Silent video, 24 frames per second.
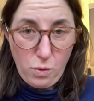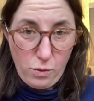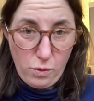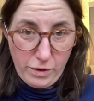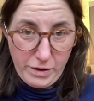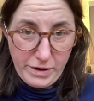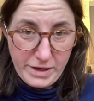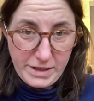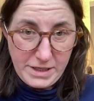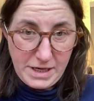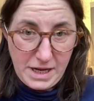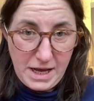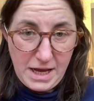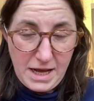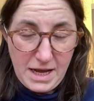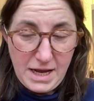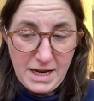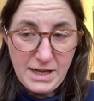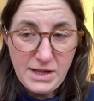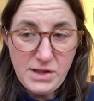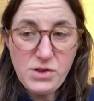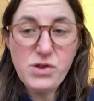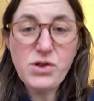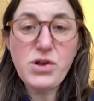
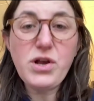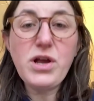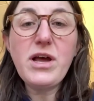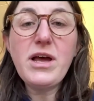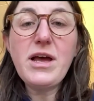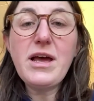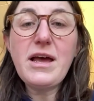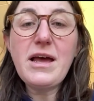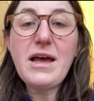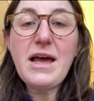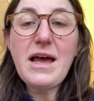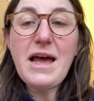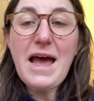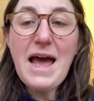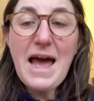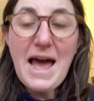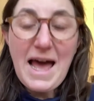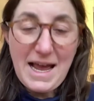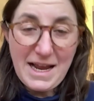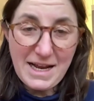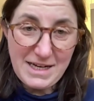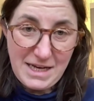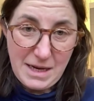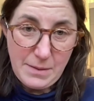organized
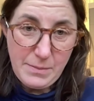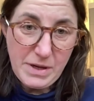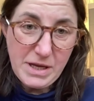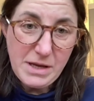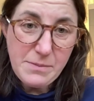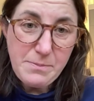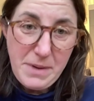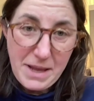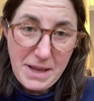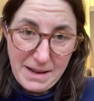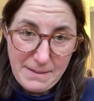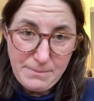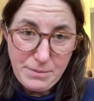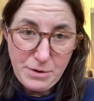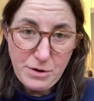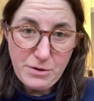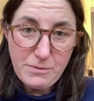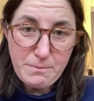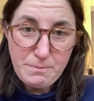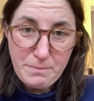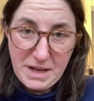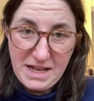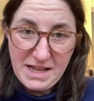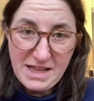academic
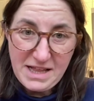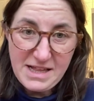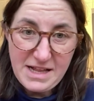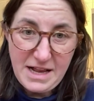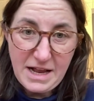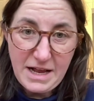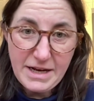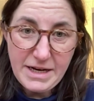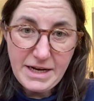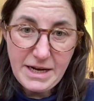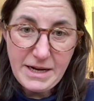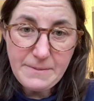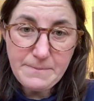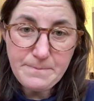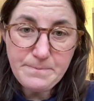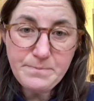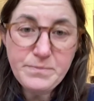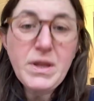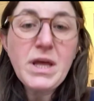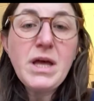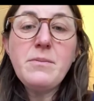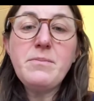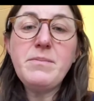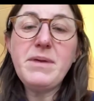paper based on it.
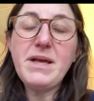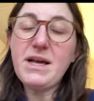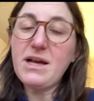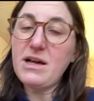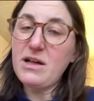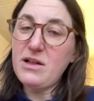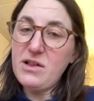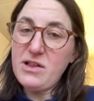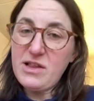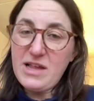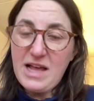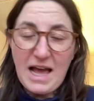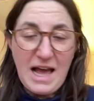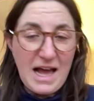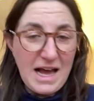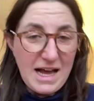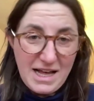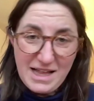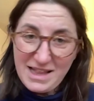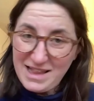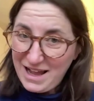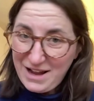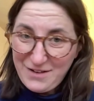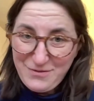Because
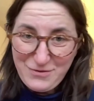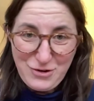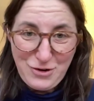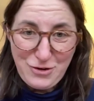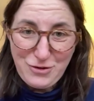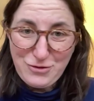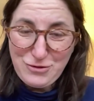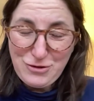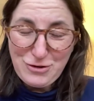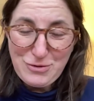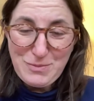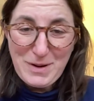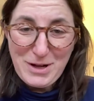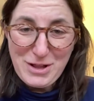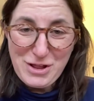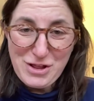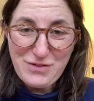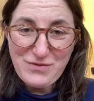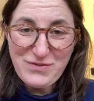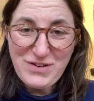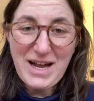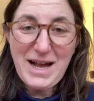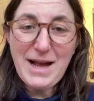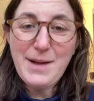as I've told you a bunch
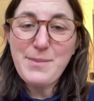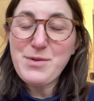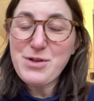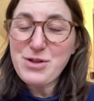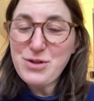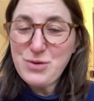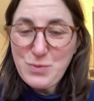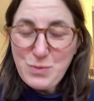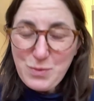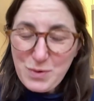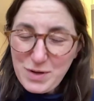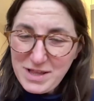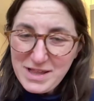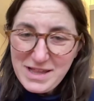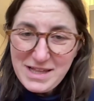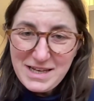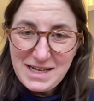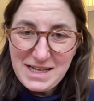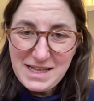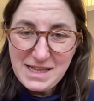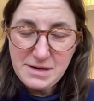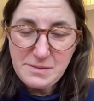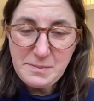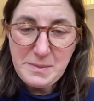of times, the reason
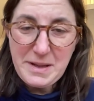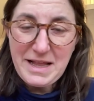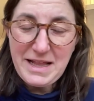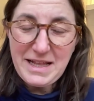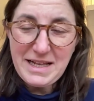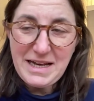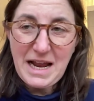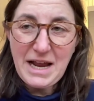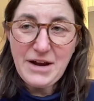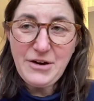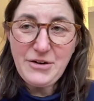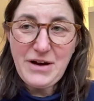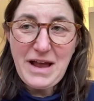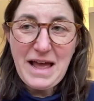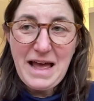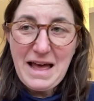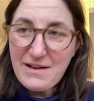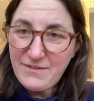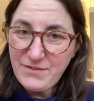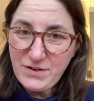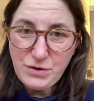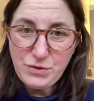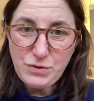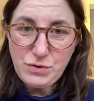Isabel and I are
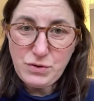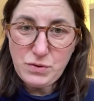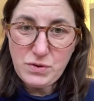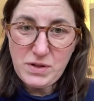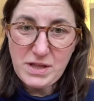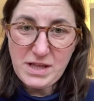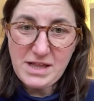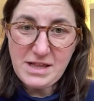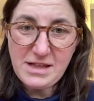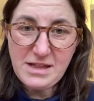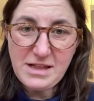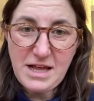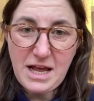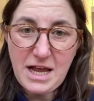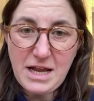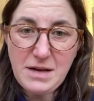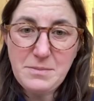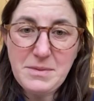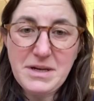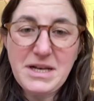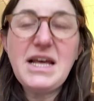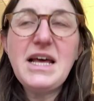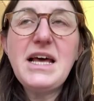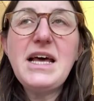having you do this
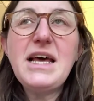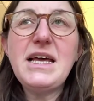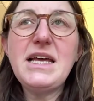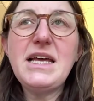assignment